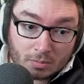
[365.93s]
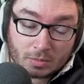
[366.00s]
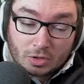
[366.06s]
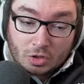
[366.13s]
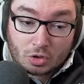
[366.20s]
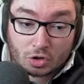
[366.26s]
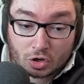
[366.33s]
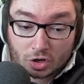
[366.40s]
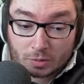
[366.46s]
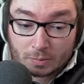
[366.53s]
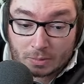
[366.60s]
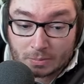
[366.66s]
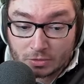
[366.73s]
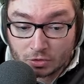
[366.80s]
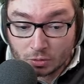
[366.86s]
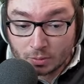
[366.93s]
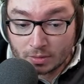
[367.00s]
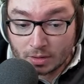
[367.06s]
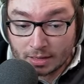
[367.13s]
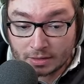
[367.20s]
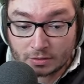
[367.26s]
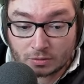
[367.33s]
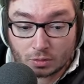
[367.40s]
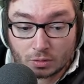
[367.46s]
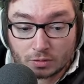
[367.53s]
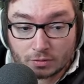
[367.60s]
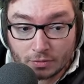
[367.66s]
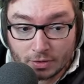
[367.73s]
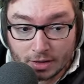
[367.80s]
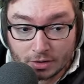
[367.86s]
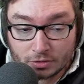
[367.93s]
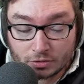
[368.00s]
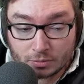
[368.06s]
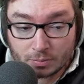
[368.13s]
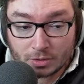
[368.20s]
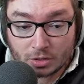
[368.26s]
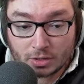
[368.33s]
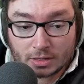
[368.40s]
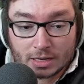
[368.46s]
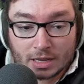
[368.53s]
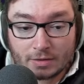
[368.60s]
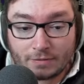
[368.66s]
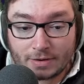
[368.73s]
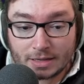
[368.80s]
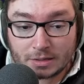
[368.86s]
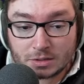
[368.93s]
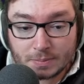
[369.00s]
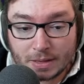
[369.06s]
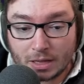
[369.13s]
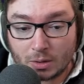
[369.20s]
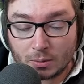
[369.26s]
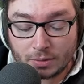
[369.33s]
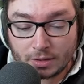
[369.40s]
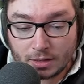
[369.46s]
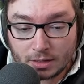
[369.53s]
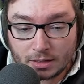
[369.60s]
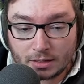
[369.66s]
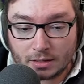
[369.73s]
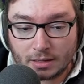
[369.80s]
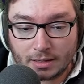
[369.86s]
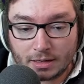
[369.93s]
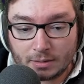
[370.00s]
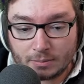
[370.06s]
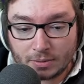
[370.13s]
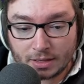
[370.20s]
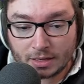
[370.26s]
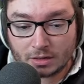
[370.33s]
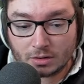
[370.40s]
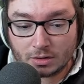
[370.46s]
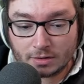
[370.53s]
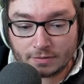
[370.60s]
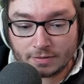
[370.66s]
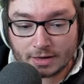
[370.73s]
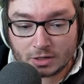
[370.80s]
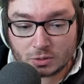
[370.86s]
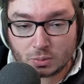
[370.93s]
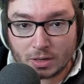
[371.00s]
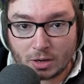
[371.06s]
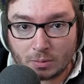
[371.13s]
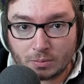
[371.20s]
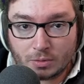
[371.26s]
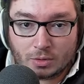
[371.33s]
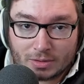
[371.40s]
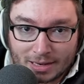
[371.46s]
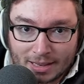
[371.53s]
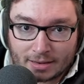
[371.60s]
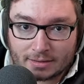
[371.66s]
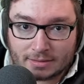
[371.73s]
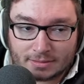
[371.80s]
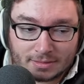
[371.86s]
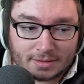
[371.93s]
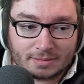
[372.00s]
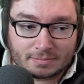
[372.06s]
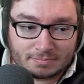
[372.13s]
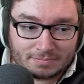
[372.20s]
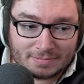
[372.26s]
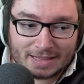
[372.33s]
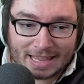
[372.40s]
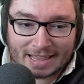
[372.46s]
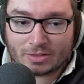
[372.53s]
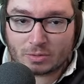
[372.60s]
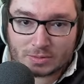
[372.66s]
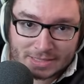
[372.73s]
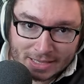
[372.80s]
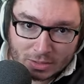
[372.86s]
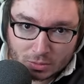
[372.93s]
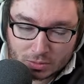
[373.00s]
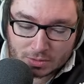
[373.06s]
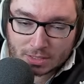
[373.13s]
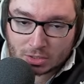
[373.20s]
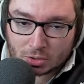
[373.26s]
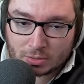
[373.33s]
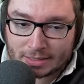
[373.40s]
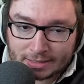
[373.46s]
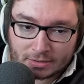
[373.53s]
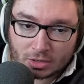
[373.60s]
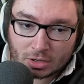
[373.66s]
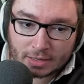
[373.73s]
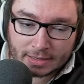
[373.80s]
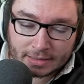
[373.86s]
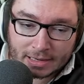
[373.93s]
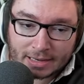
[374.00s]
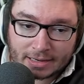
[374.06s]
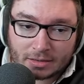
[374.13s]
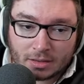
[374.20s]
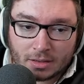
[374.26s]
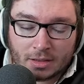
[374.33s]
You could maybe do exhaust flash, but you're going to have less power there in lane. But ignite flash will help you land and get those kills that you need early in lane.